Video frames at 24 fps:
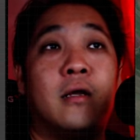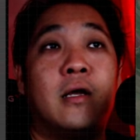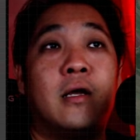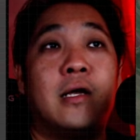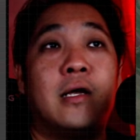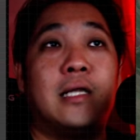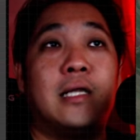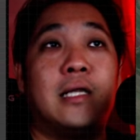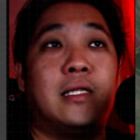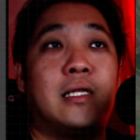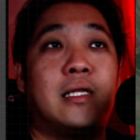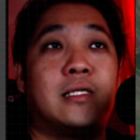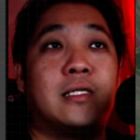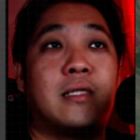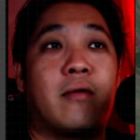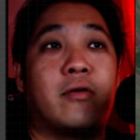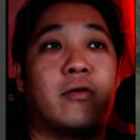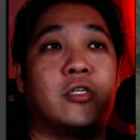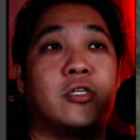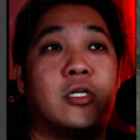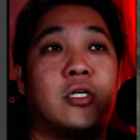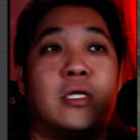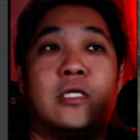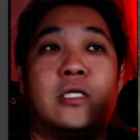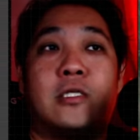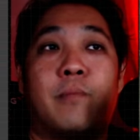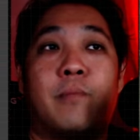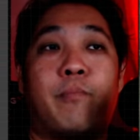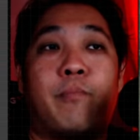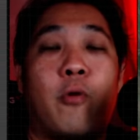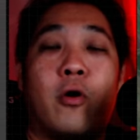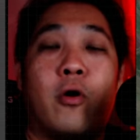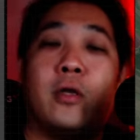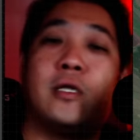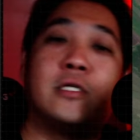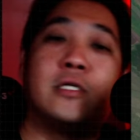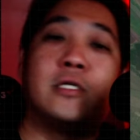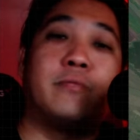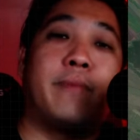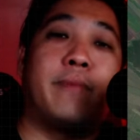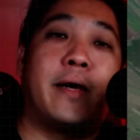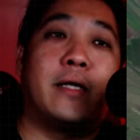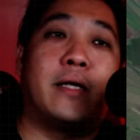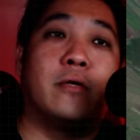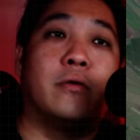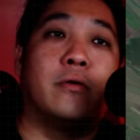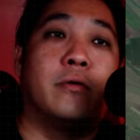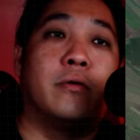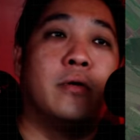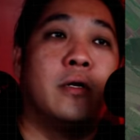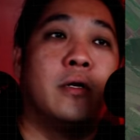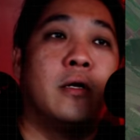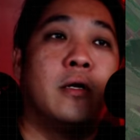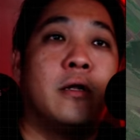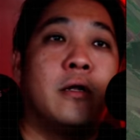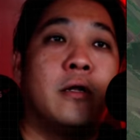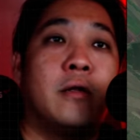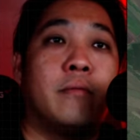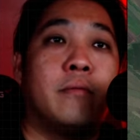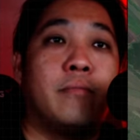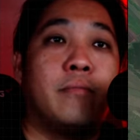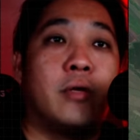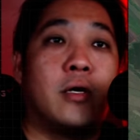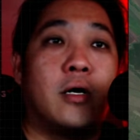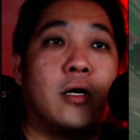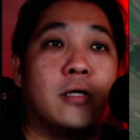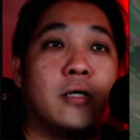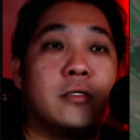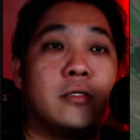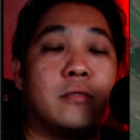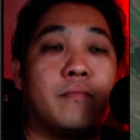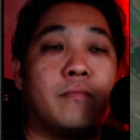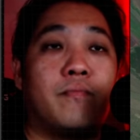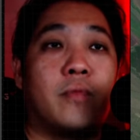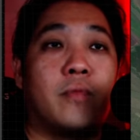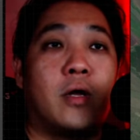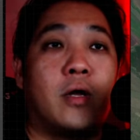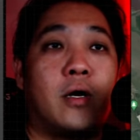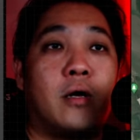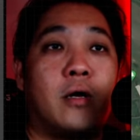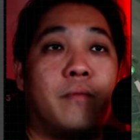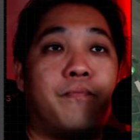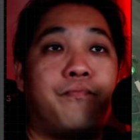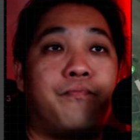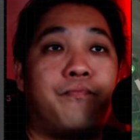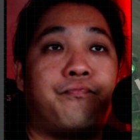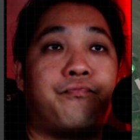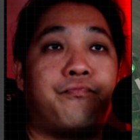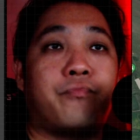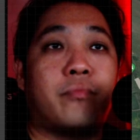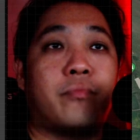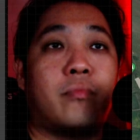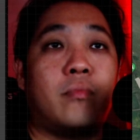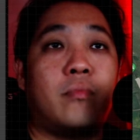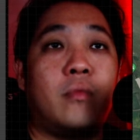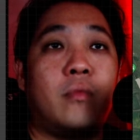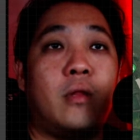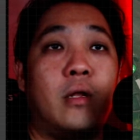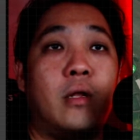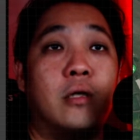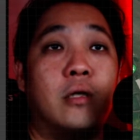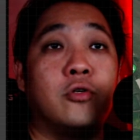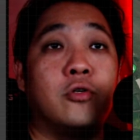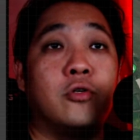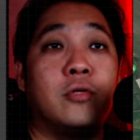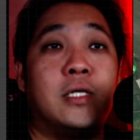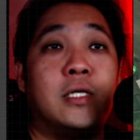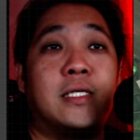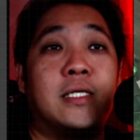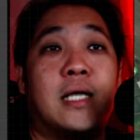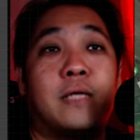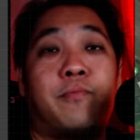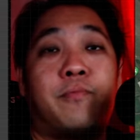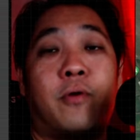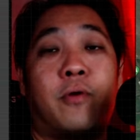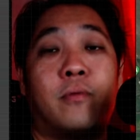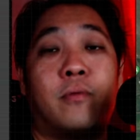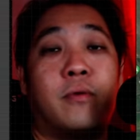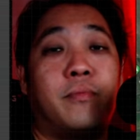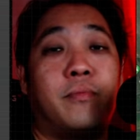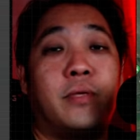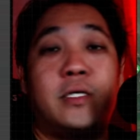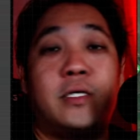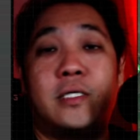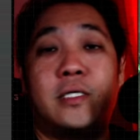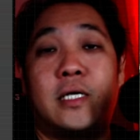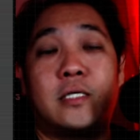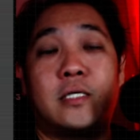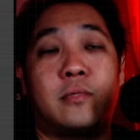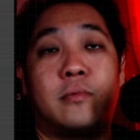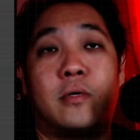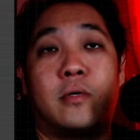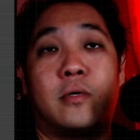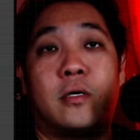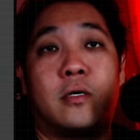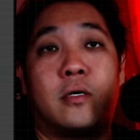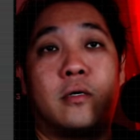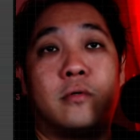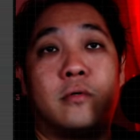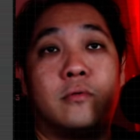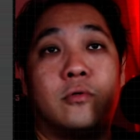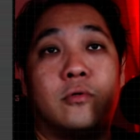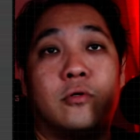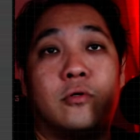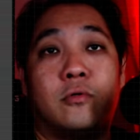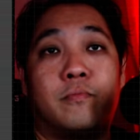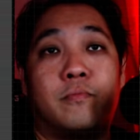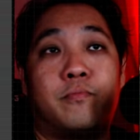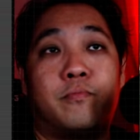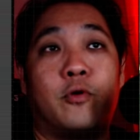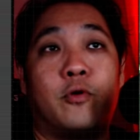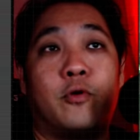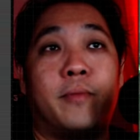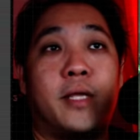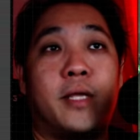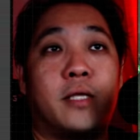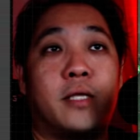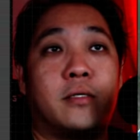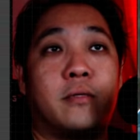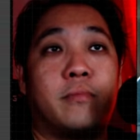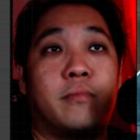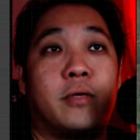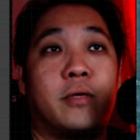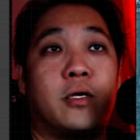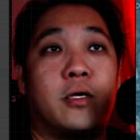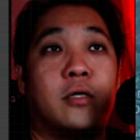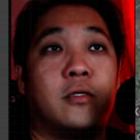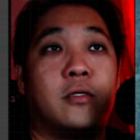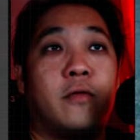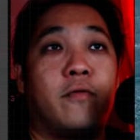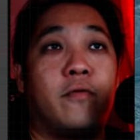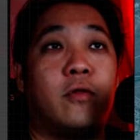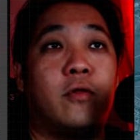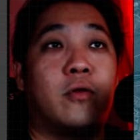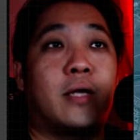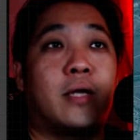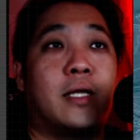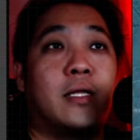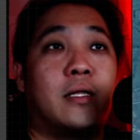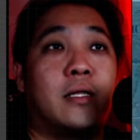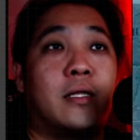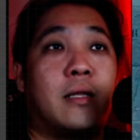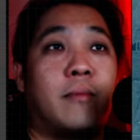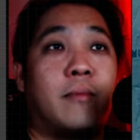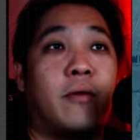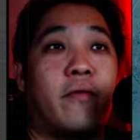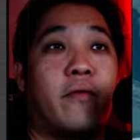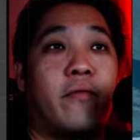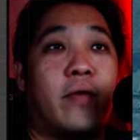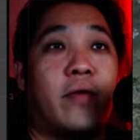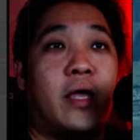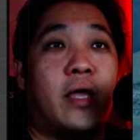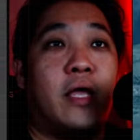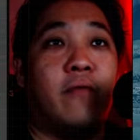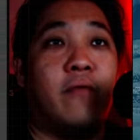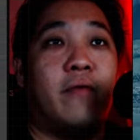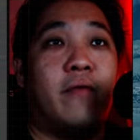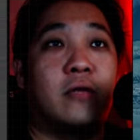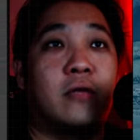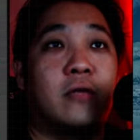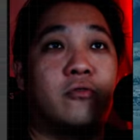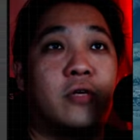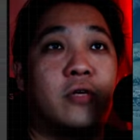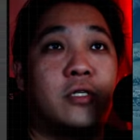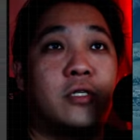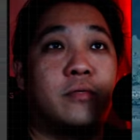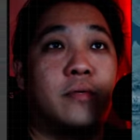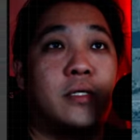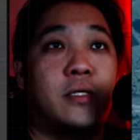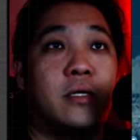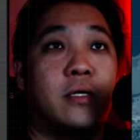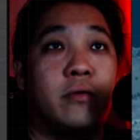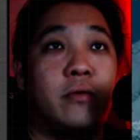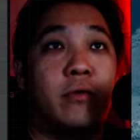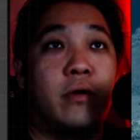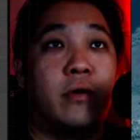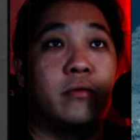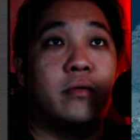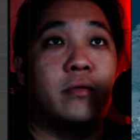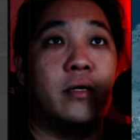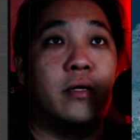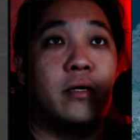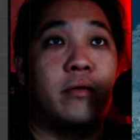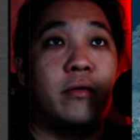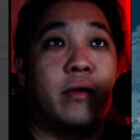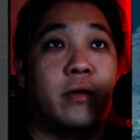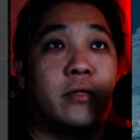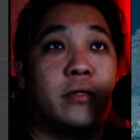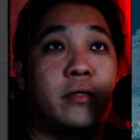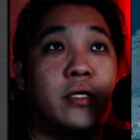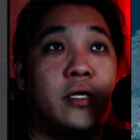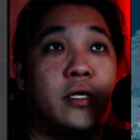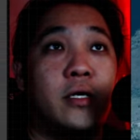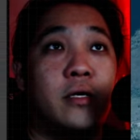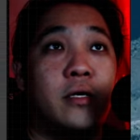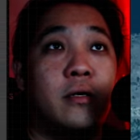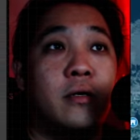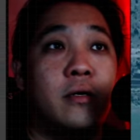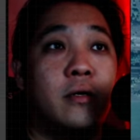in this direction. It's a pointless battle because so these are probably just no probings. Because if you look at the number of heavy entrenchment around here,